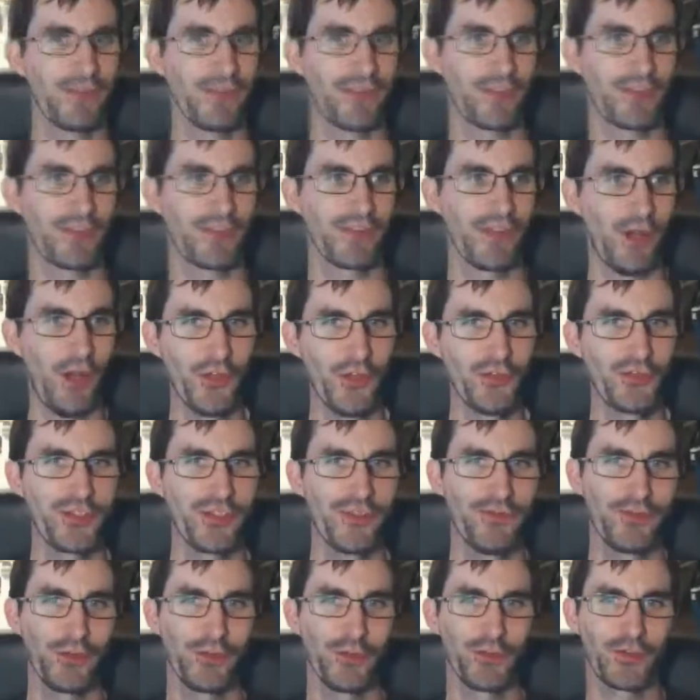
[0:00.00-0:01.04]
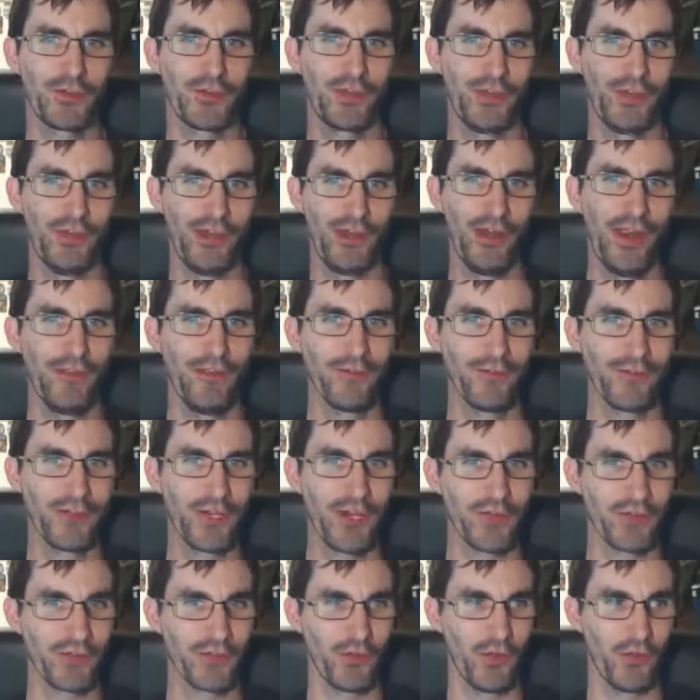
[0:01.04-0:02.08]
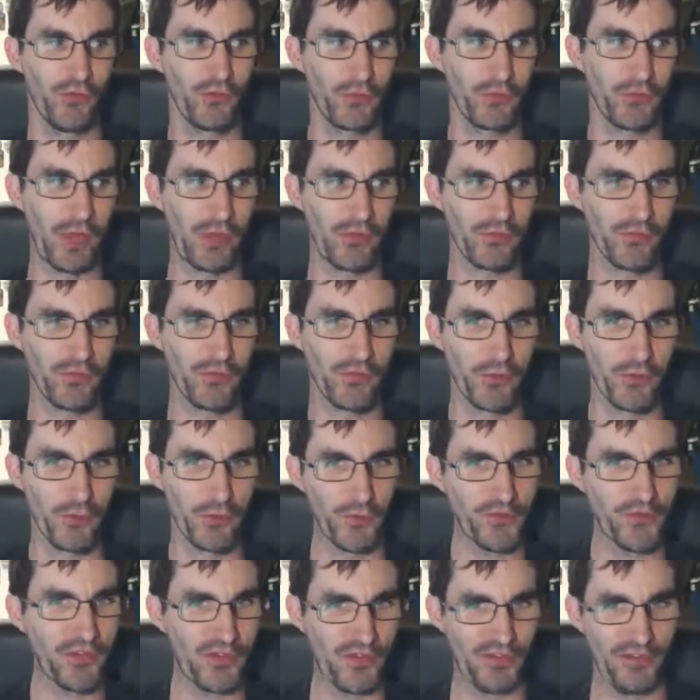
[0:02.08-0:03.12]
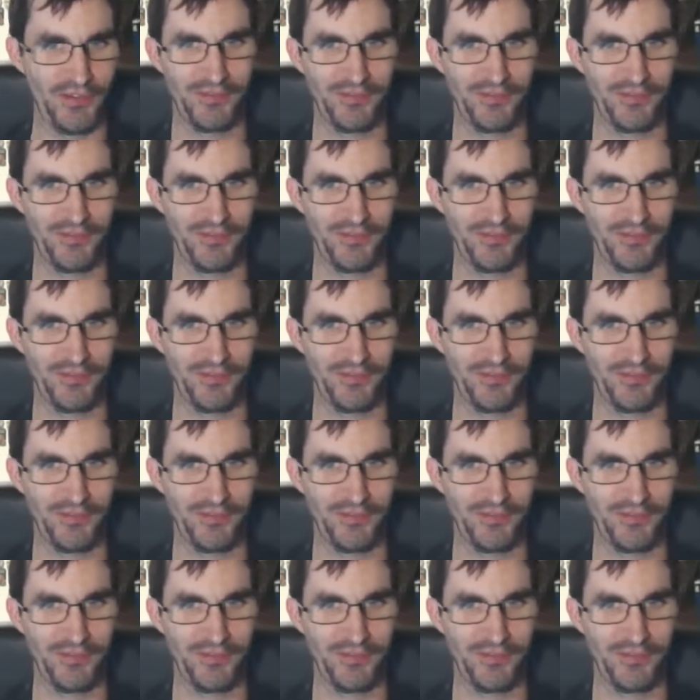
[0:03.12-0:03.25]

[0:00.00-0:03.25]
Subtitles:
like the Ultra Confusion Invitational 2013.